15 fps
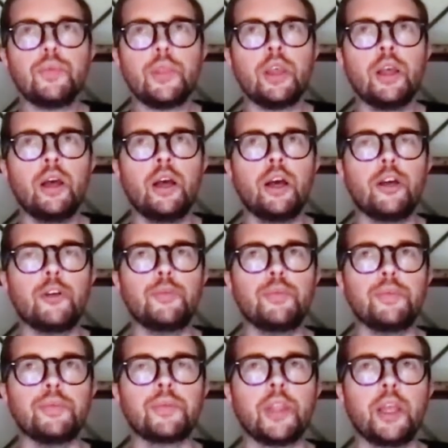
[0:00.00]

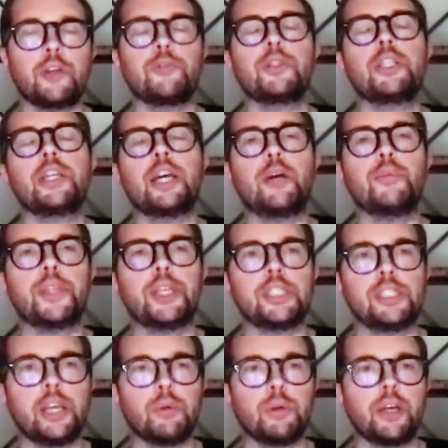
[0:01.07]
and it really helped us
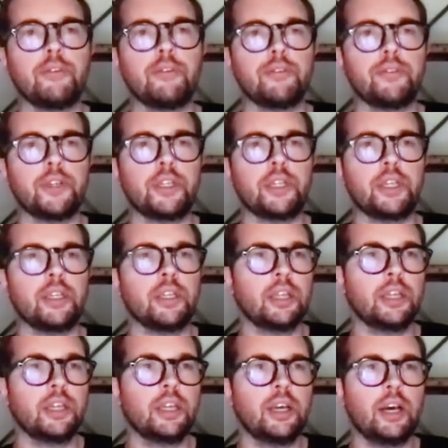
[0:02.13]
that we have a very
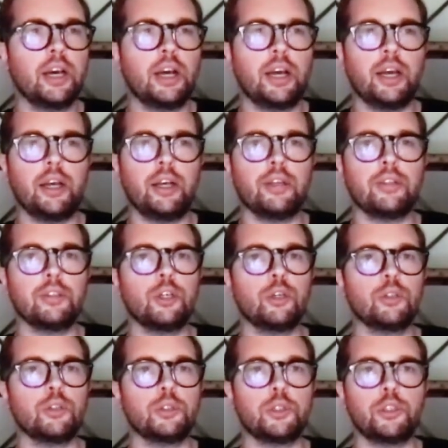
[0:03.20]

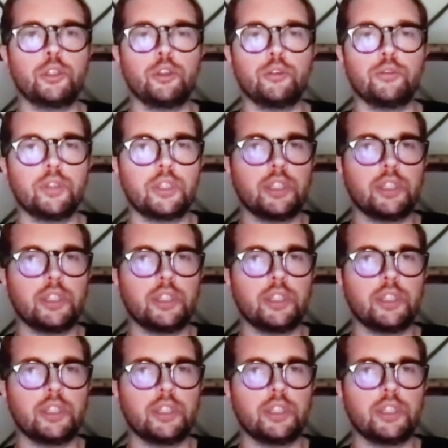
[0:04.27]
low turnover.